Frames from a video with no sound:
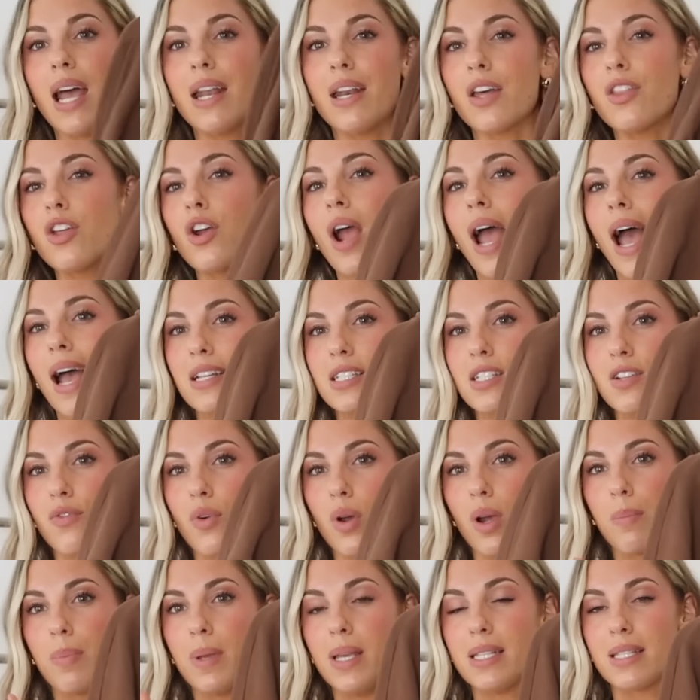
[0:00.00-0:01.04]
Another
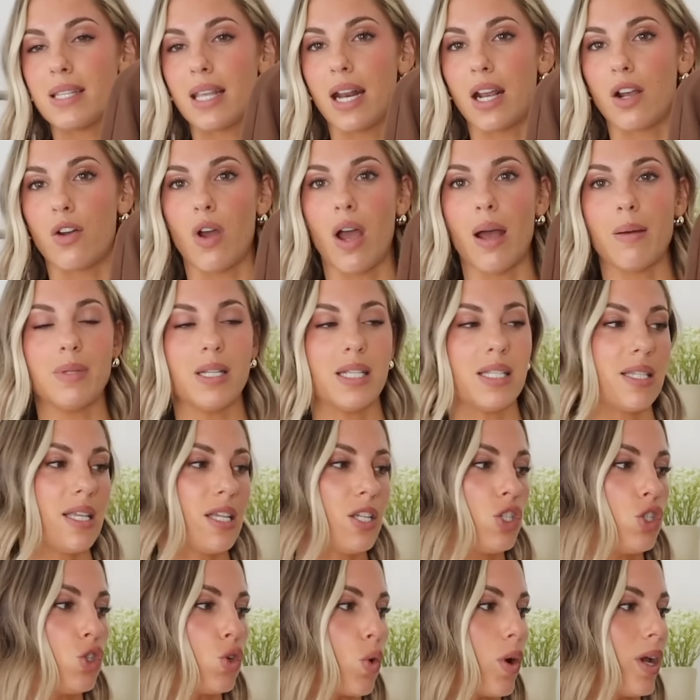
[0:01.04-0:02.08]
activewear piece that I grabbed is
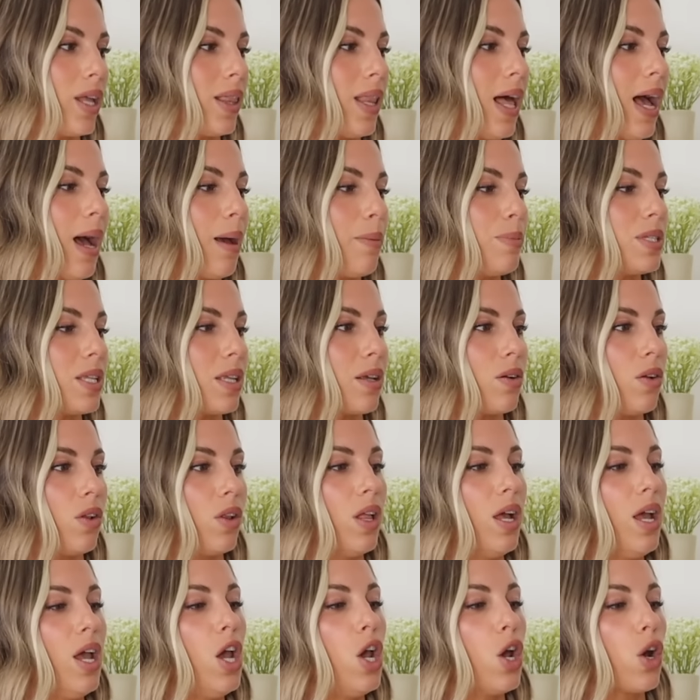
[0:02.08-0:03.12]
this Joy Labs
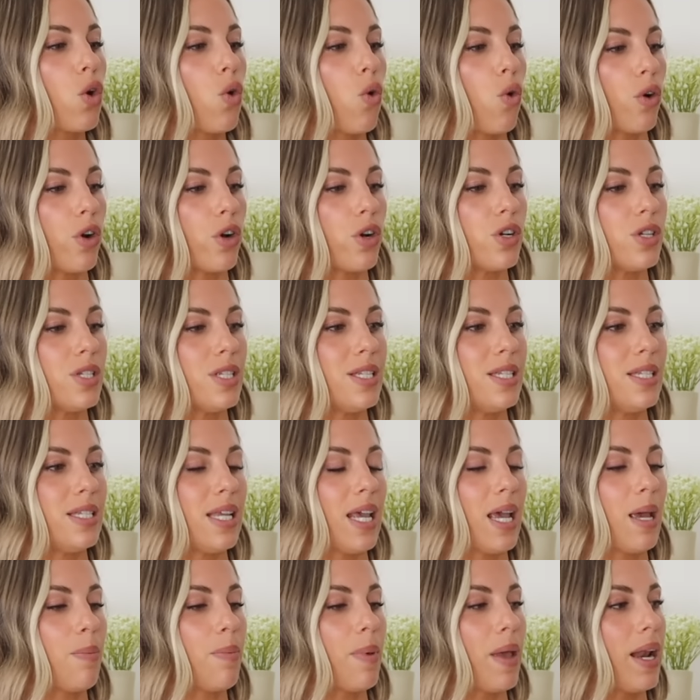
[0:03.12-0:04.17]
little quarter
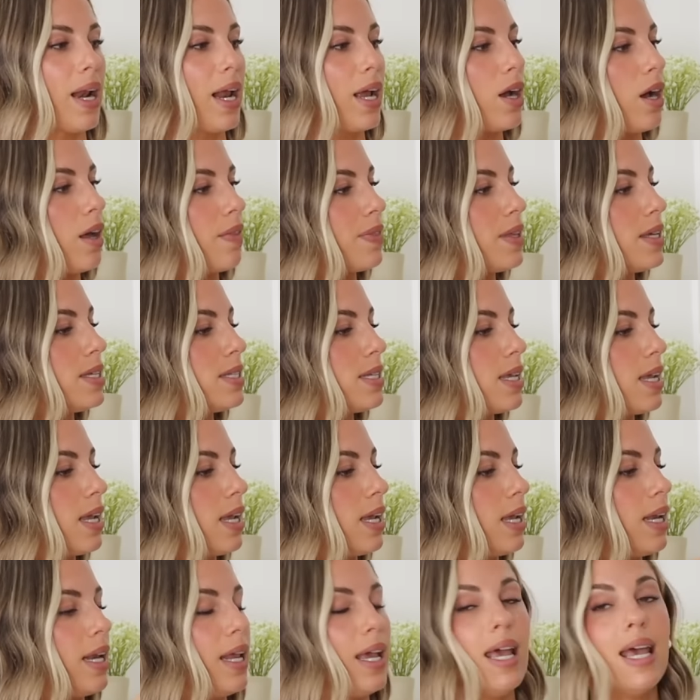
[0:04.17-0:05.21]
zip, and I got this
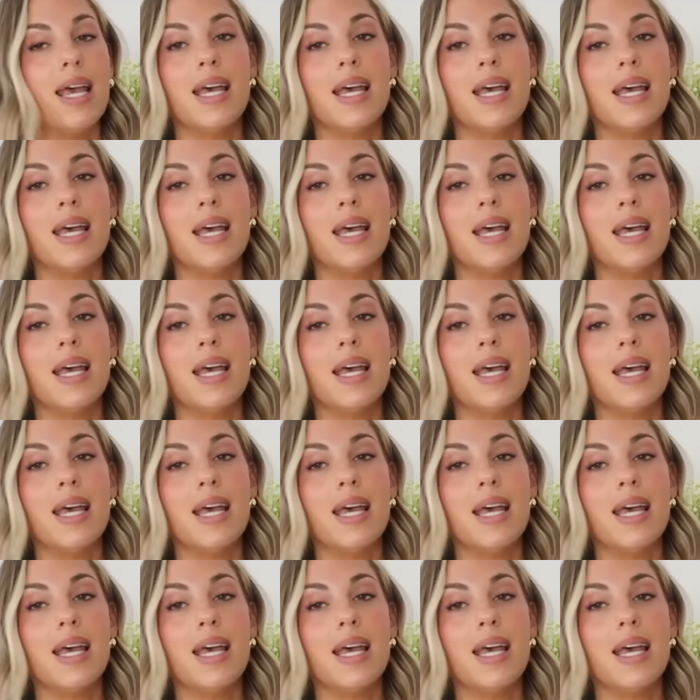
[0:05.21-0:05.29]
in